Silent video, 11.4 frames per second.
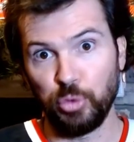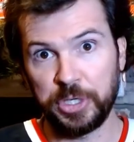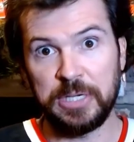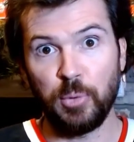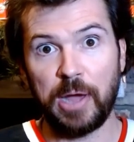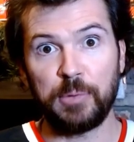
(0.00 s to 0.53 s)

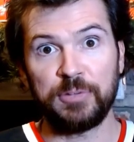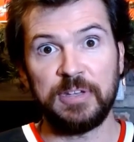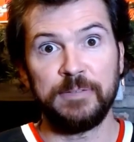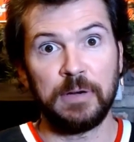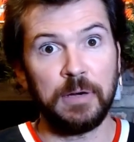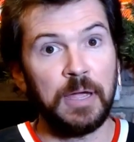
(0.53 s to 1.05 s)
rookie wide
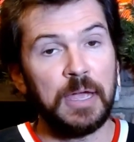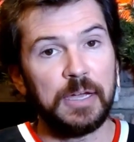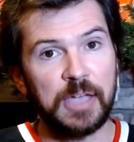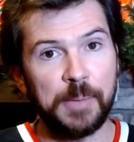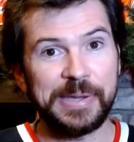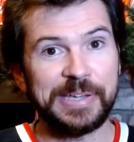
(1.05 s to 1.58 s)
receiver
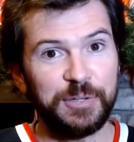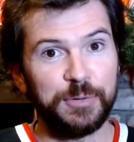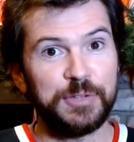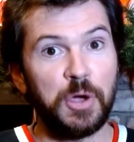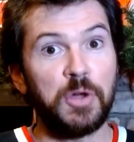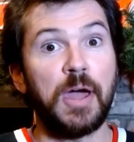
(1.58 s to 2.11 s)
coming into
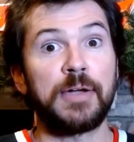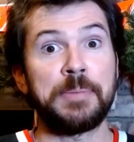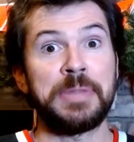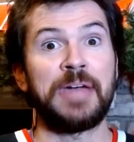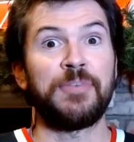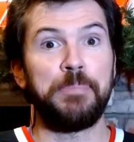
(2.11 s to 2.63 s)
his own,
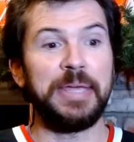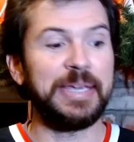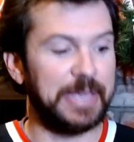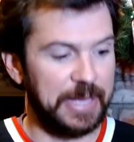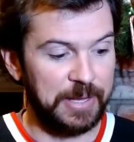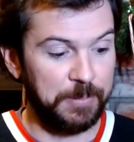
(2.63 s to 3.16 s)
coming off a big
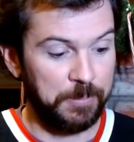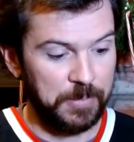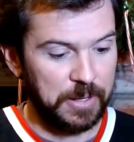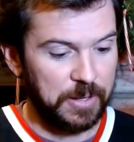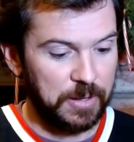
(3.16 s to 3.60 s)
game.